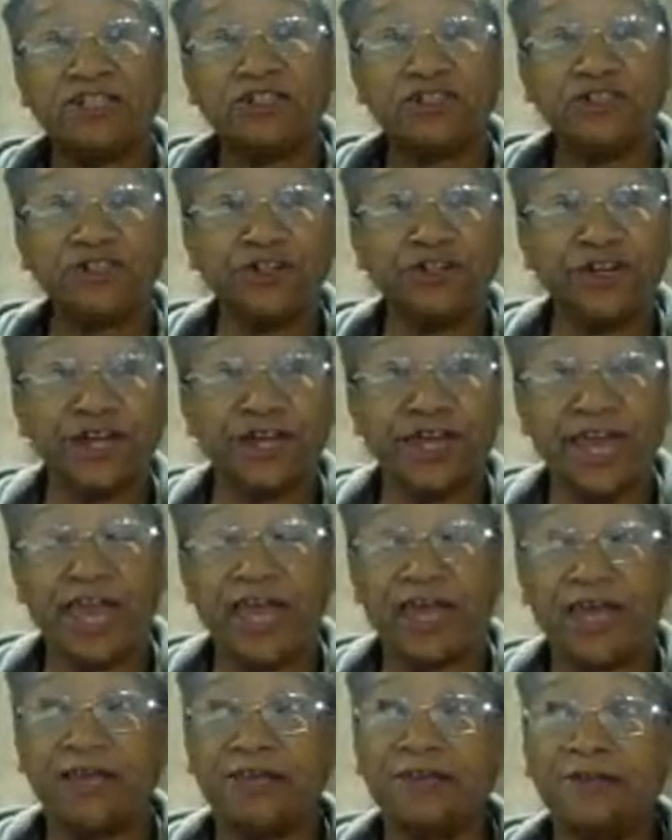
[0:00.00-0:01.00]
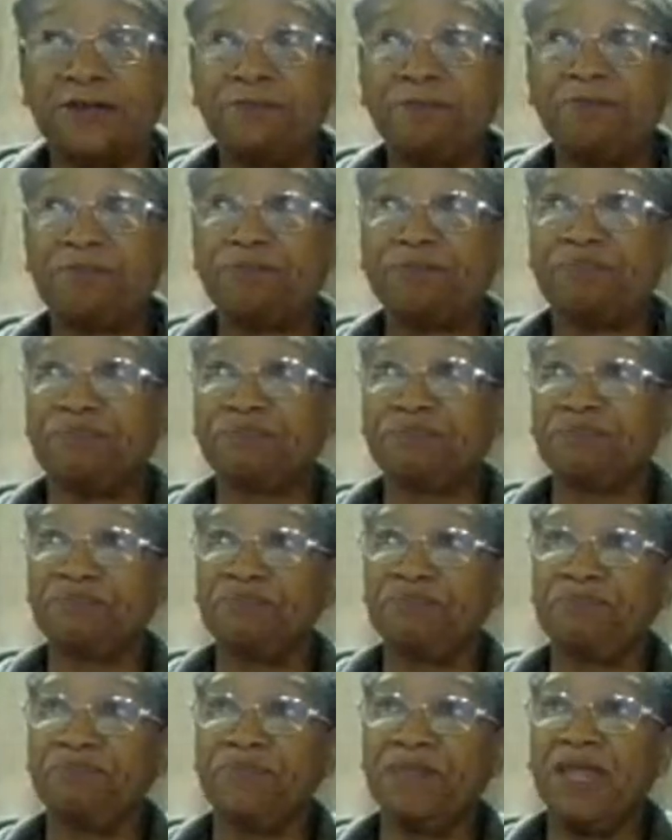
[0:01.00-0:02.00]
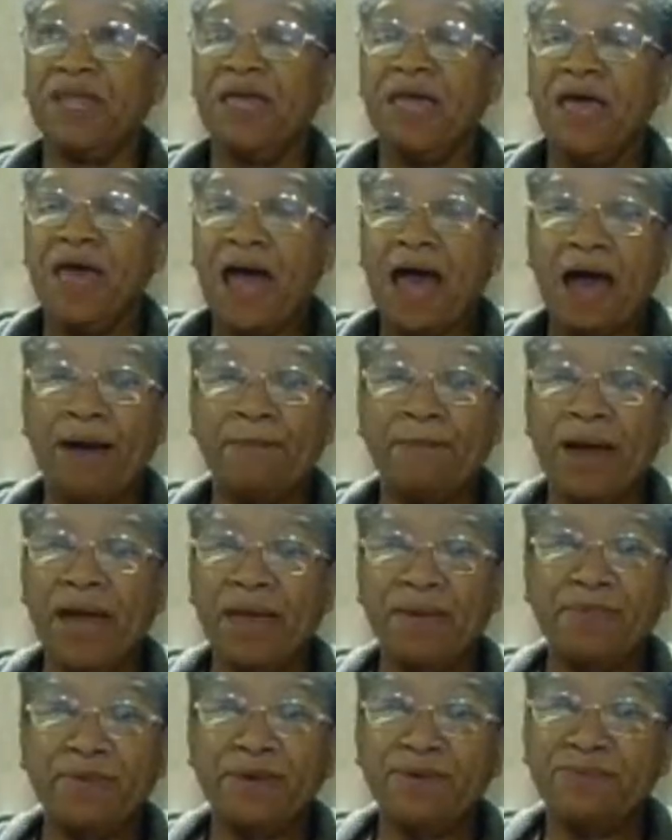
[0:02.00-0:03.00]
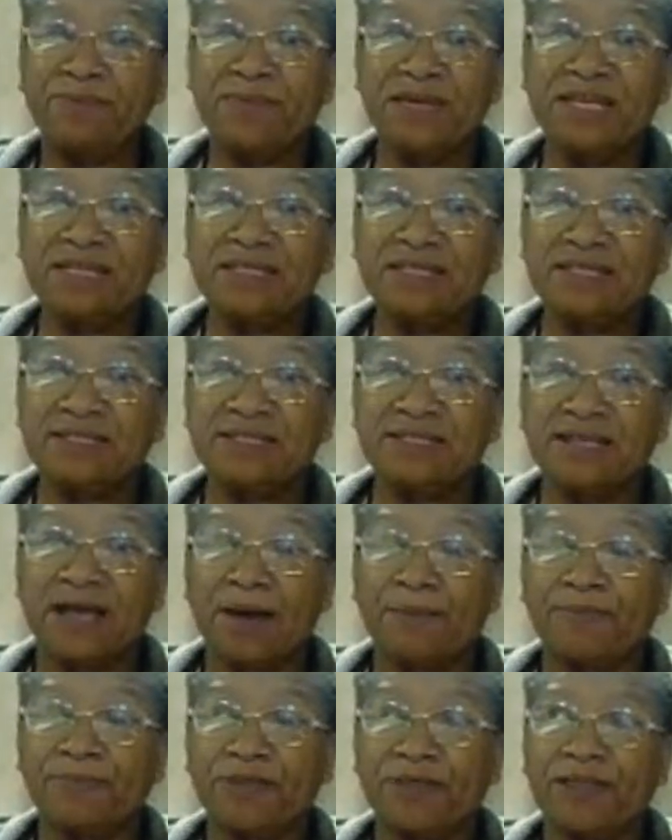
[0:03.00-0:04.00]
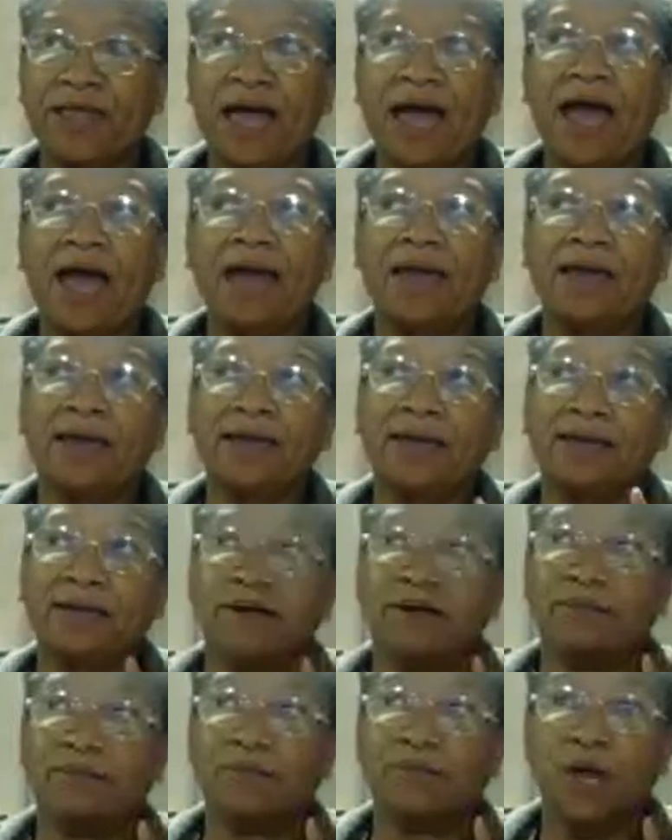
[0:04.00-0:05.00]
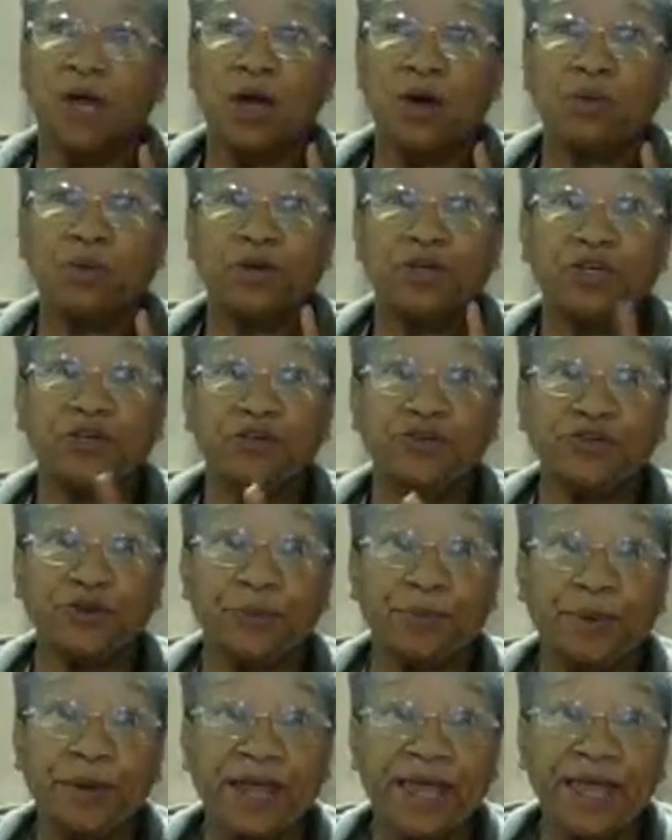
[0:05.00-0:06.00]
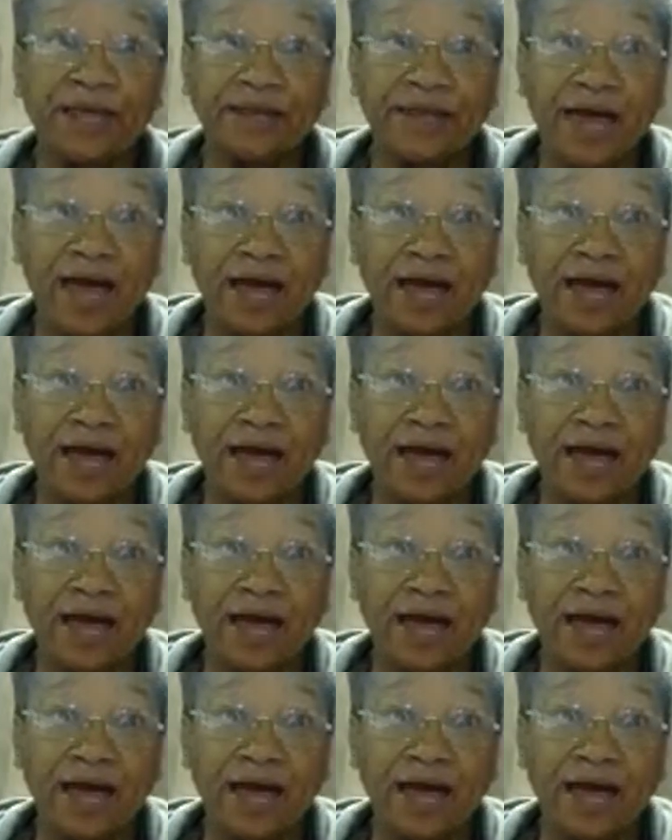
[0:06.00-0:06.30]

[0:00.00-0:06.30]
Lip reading: sugar cane. I might be missing something. I am. We used to plant